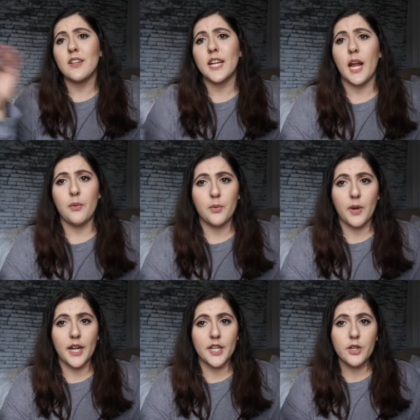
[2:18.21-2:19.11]
Like I would
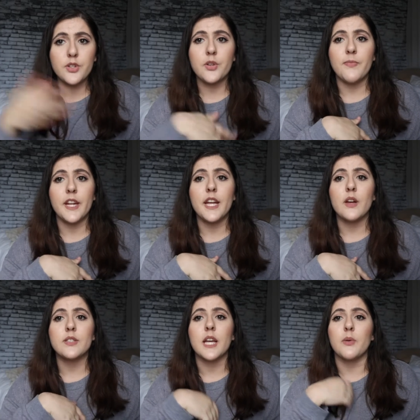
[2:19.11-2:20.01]
write YouTube
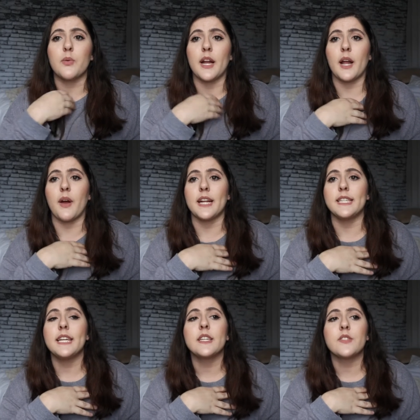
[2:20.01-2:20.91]
videos, I would write out
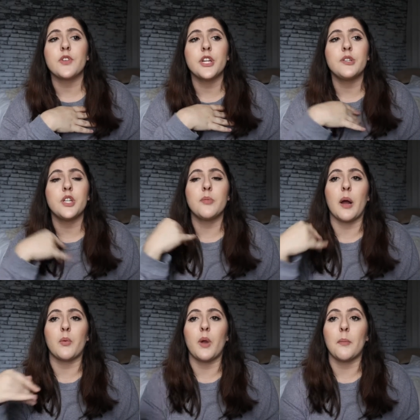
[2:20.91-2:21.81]
ideas for YouTube,
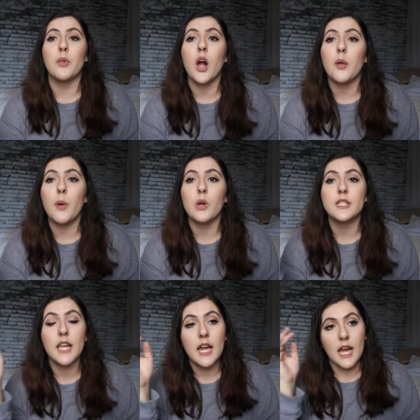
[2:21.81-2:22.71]
I would write blog posts,